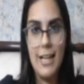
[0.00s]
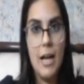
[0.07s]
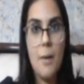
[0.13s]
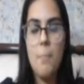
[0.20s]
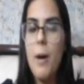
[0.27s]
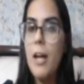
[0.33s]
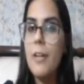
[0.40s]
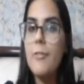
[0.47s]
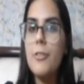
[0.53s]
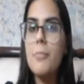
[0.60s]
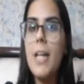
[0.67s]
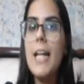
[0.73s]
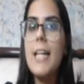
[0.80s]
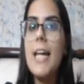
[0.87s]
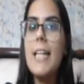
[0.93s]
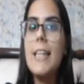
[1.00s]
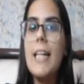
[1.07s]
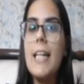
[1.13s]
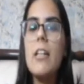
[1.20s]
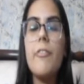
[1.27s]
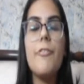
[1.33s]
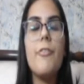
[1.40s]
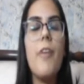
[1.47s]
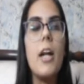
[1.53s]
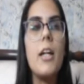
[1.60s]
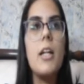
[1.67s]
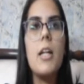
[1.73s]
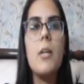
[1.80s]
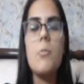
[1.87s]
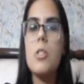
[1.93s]
Apart from that, I think
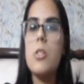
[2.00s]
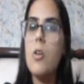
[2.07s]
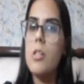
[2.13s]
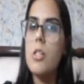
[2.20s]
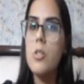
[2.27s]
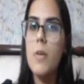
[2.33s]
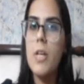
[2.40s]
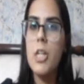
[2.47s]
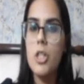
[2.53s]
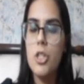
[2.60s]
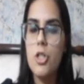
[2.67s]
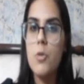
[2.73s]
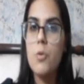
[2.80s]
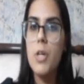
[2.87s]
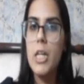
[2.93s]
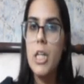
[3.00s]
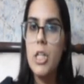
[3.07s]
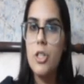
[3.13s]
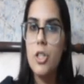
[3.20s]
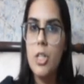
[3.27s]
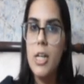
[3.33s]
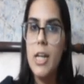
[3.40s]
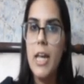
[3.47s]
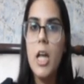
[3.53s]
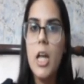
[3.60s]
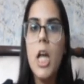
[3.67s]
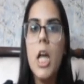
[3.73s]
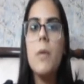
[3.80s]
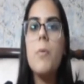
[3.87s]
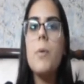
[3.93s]
funding was also an issue initially.
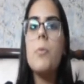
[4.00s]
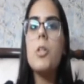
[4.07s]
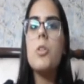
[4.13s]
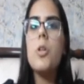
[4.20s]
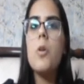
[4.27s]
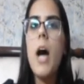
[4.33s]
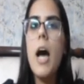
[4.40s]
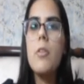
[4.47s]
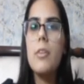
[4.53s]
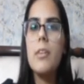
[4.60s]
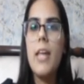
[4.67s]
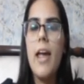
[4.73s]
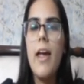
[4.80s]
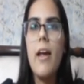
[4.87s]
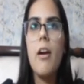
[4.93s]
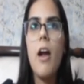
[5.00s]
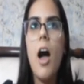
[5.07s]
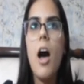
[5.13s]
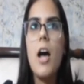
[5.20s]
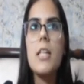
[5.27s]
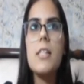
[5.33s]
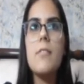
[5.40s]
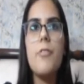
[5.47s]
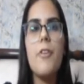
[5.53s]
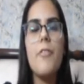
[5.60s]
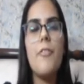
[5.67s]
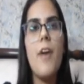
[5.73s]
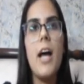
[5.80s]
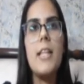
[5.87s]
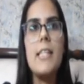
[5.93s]
Mm-hmm. We would go out there, ask for
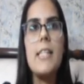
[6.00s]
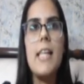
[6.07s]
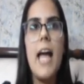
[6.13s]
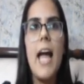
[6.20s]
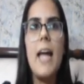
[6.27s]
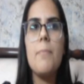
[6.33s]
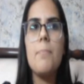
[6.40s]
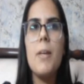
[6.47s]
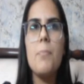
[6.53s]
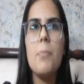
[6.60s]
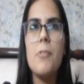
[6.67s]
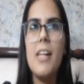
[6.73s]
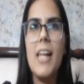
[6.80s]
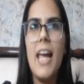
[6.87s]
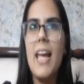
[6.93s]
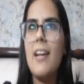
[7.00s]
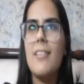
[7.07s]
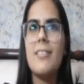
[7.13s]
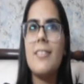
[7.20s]
funds, and people were like,